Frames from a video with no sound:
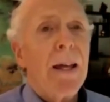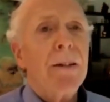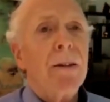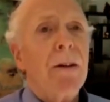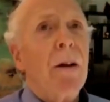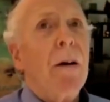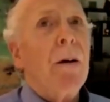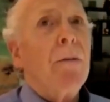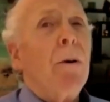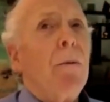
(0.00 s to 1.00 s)
And
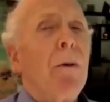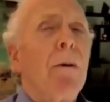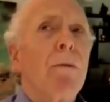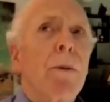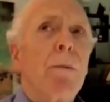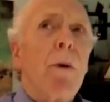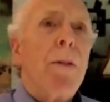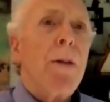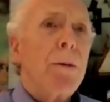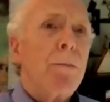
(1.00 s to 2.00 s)

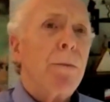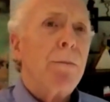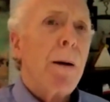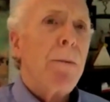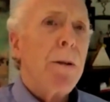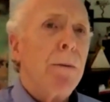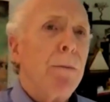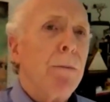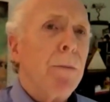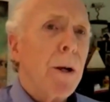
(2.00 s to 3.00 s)
I think probably